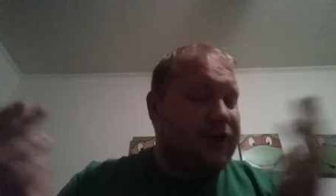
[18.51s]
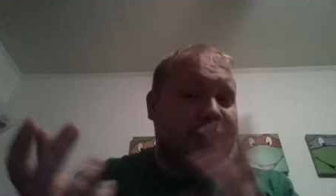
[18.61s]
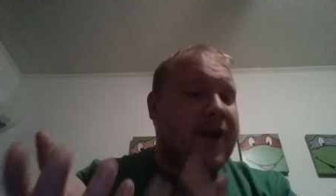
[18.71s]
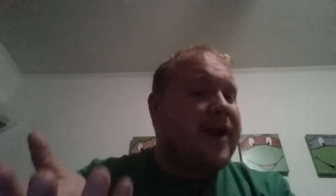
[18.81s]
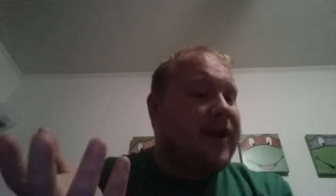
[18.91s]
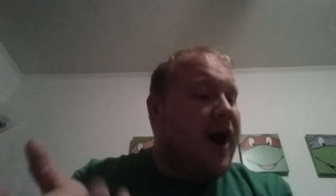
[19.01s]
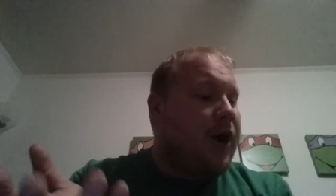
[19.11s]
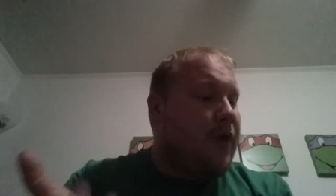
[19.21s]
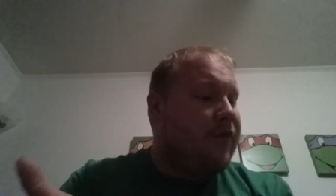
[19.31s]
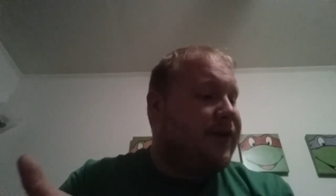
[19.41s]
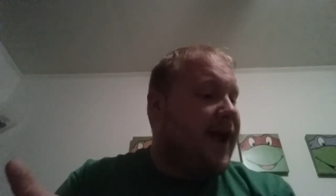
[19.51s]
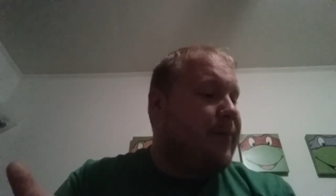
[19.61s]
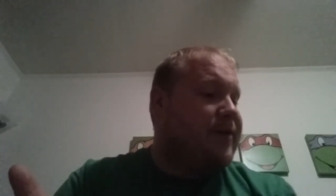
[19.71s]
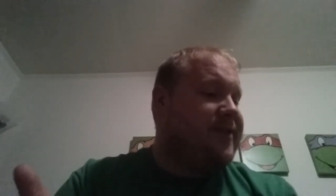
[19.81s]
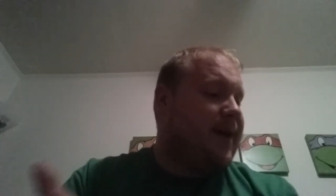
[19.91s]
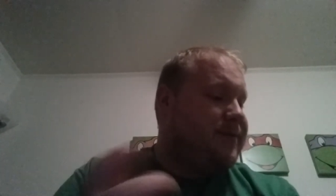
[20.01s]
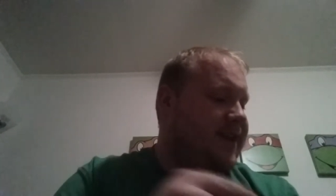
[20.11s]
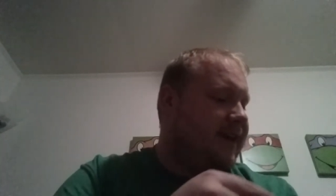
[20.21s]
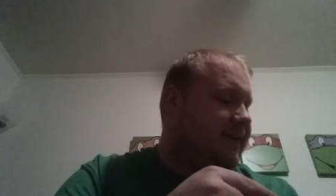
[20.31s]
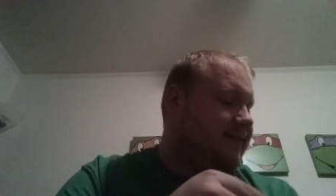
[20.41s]
You're gonna knock over the camera setup.
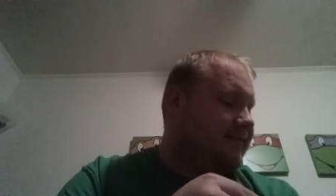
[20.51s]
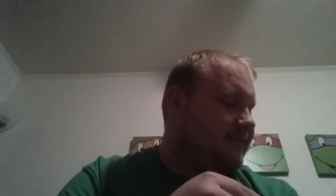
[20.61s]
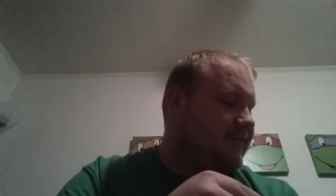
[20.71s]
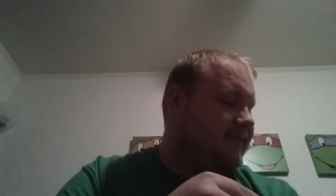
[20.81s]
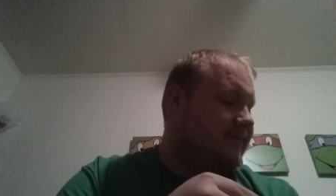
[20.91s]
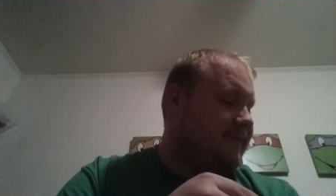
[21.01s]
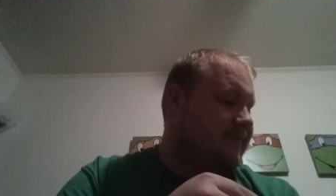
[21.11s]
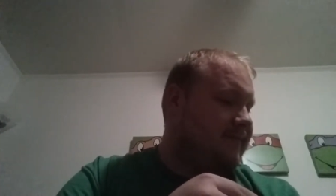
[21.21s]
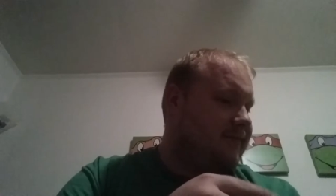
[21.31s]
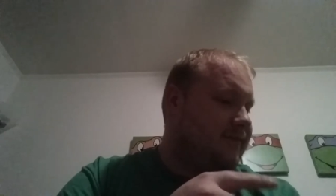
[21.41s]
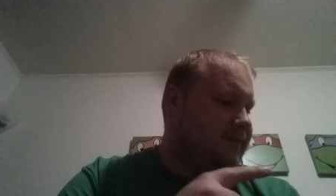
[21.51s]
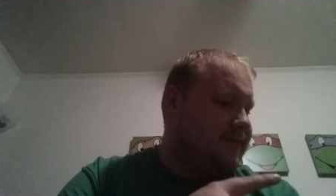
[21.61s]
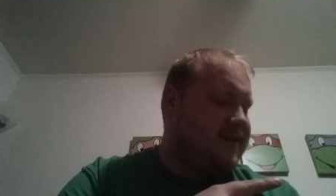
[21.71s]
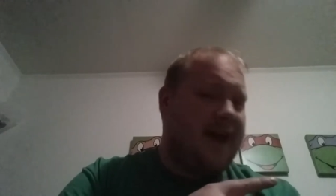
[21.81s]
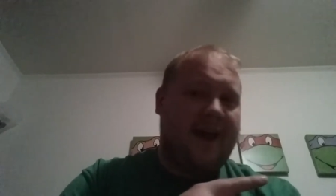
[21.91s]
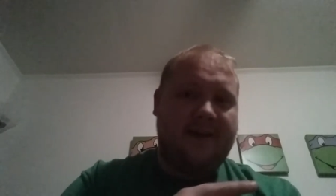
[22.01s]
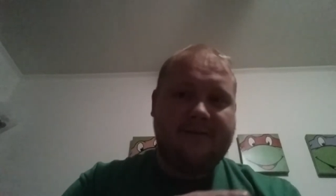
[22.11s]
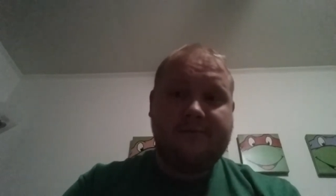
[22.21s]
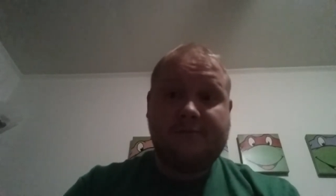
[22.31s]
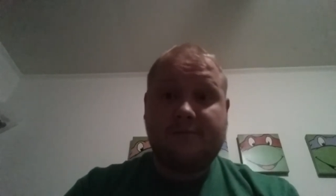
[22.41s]
Sit. Stay.
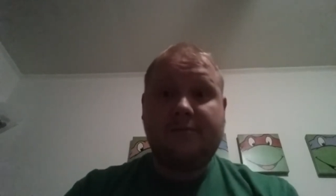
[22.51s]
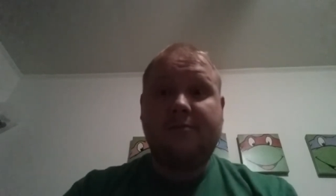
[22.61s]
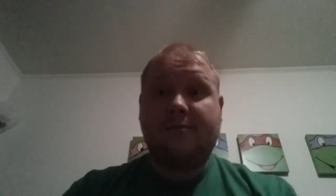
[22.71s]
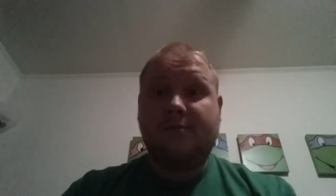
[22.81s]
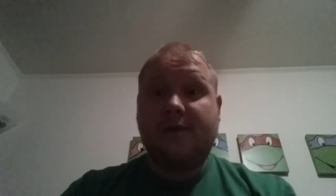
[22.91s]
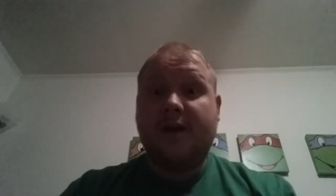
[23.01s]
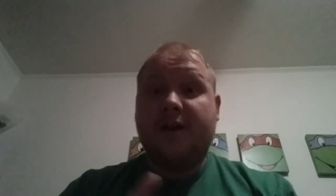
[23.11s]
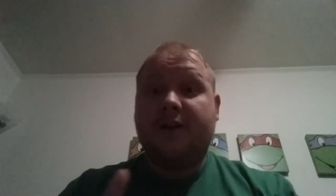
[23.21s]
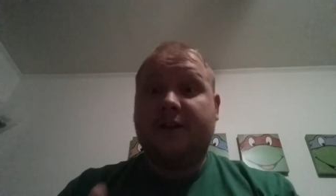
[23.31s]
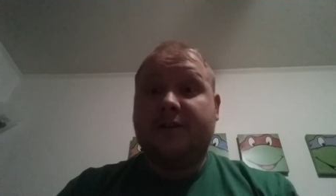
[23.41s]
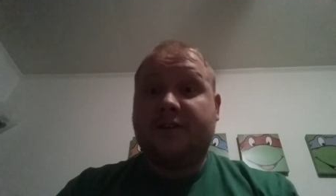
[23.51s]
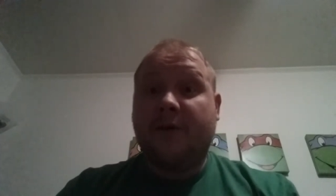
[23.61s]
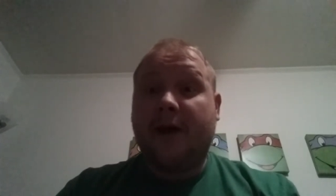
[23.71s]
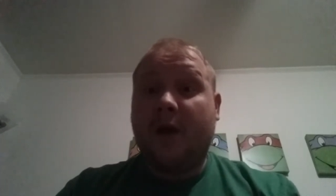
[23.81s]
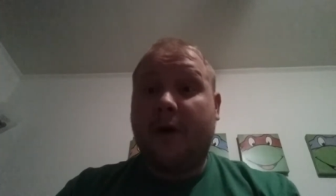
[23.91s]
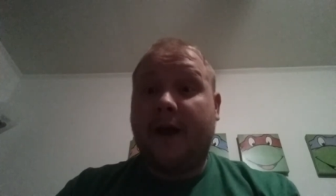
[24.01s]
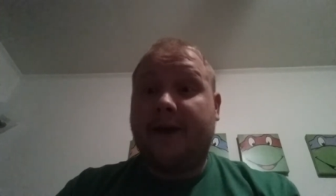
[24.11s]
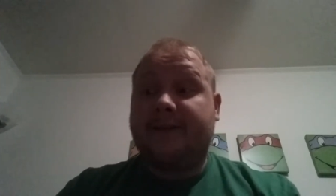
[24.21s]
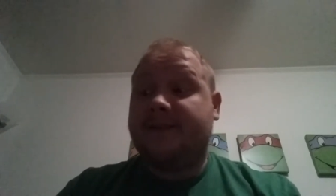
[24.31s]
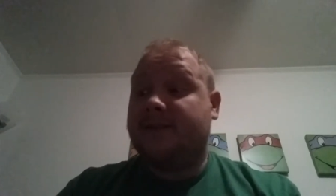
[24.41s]
So
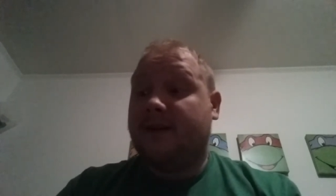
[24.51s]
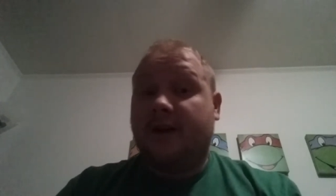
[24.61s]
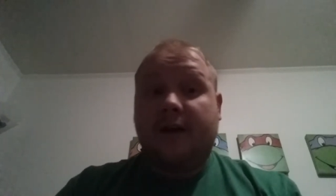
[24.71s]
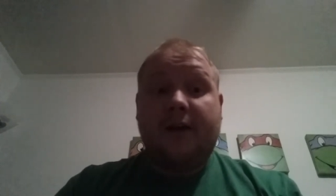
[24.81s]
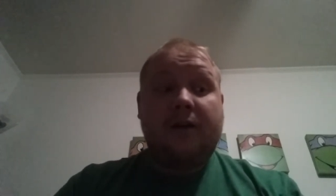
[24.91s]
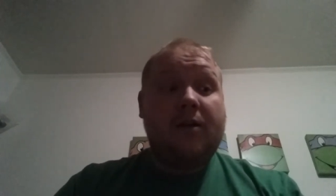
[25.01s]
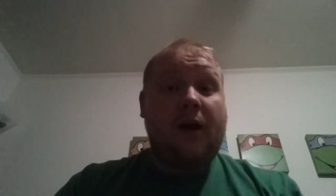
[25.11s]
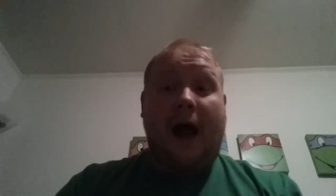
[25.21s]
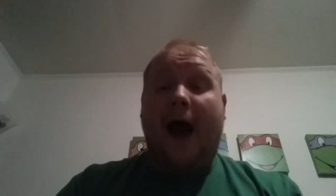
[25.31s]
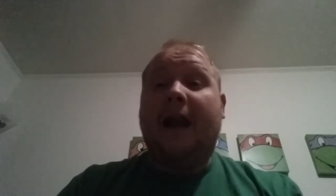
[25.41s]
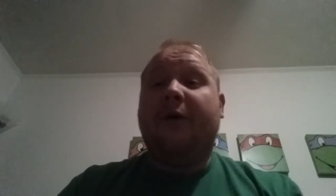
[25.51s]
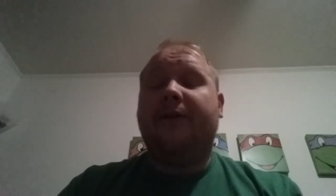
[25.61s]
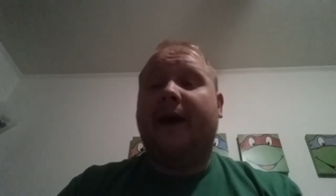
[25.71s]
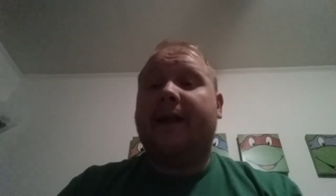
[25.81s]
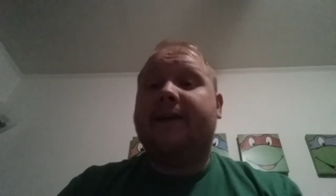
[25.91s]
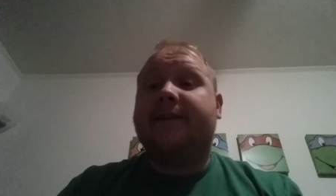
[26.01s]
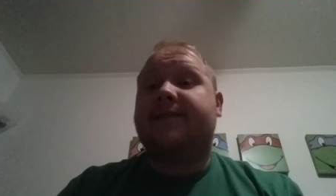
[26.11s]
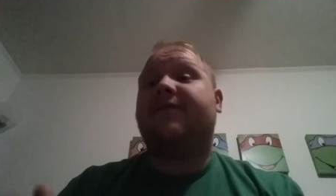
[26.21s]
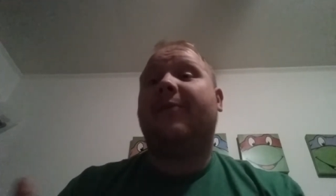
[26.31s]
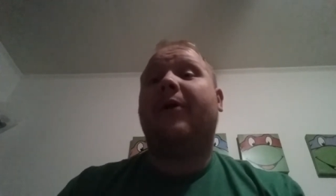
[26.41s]
anyways, I don't know what day it
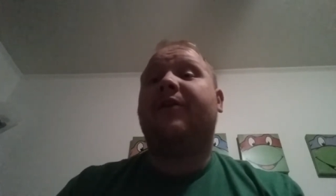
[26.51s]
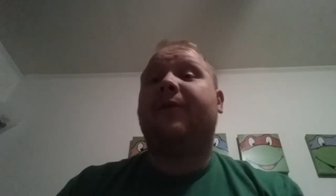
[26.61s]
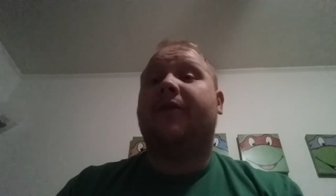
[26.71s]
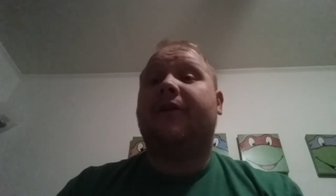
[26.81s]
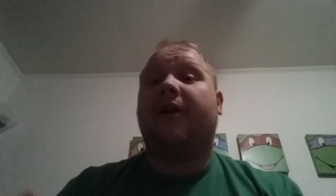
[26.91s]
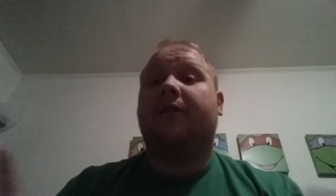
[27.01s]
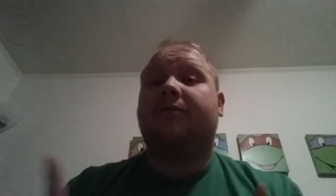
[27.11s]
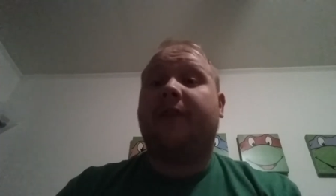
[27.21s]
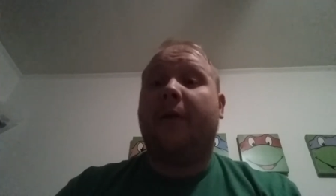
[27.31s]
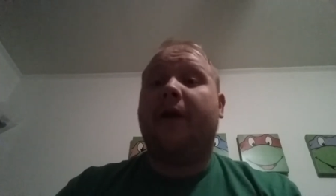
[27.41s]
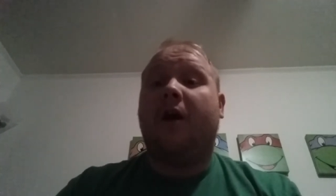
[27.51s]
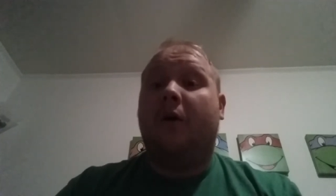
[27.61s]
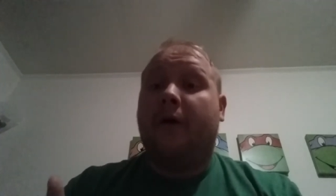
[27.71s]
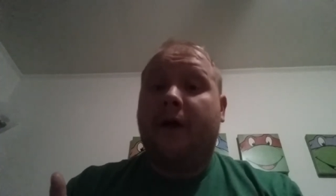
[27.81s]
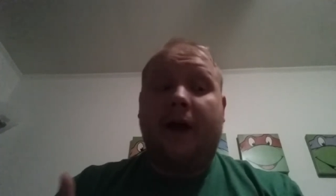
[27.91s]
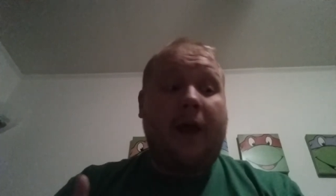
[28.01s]
is. February 23rd. There we go.